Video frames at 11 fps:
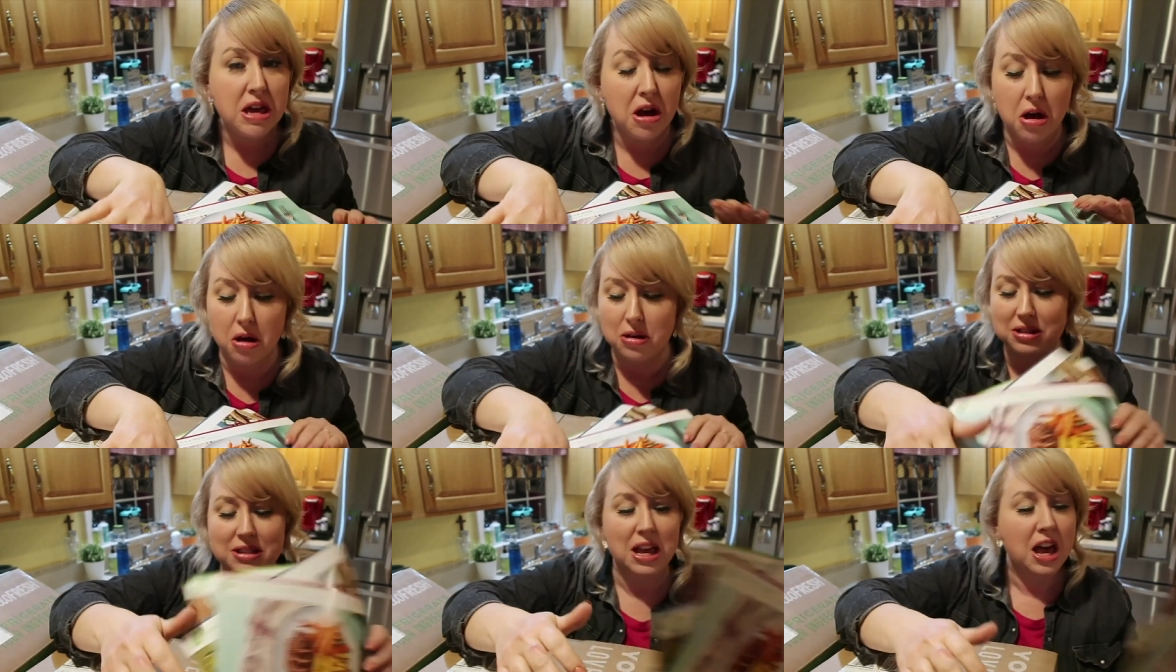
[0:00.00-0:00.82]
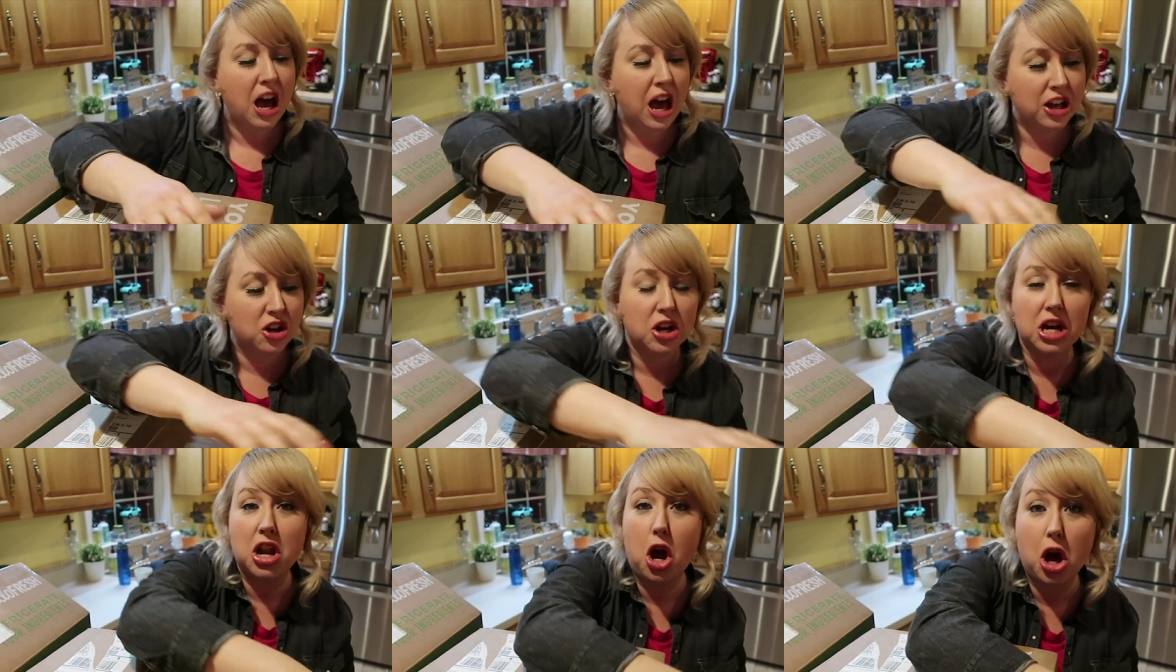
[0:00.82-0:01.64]
meals. I
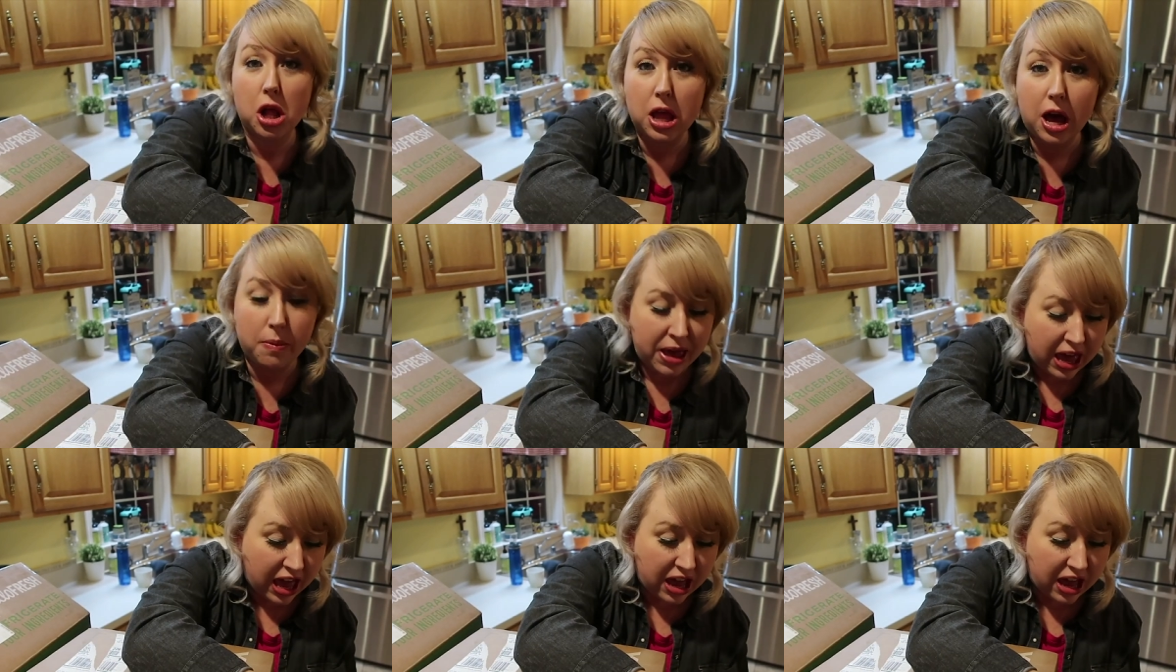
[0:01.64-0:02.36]
cook it all up.